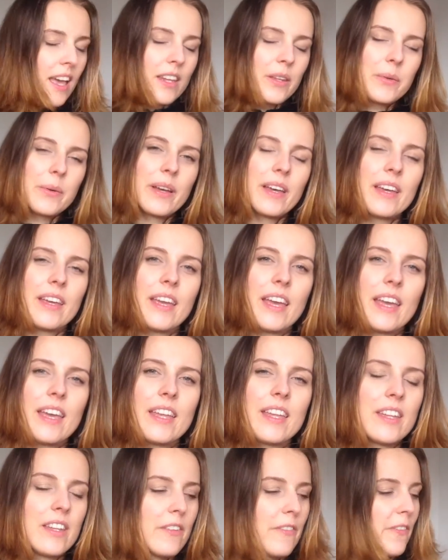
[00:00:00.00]
Anyway,
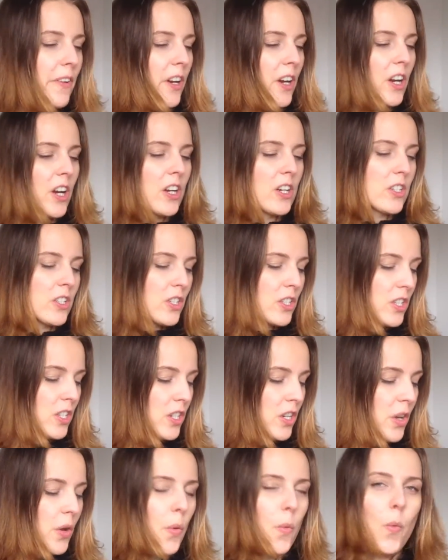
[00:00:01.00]
in the
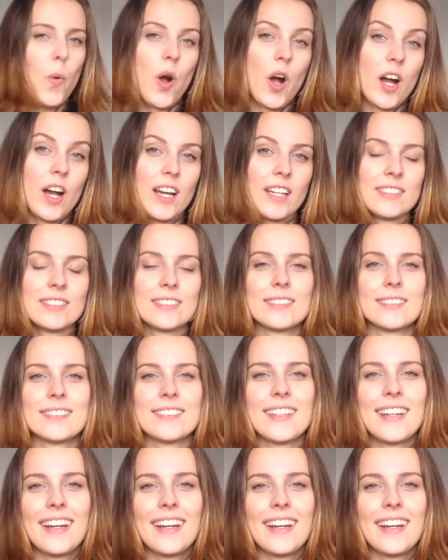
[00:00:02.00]
first one,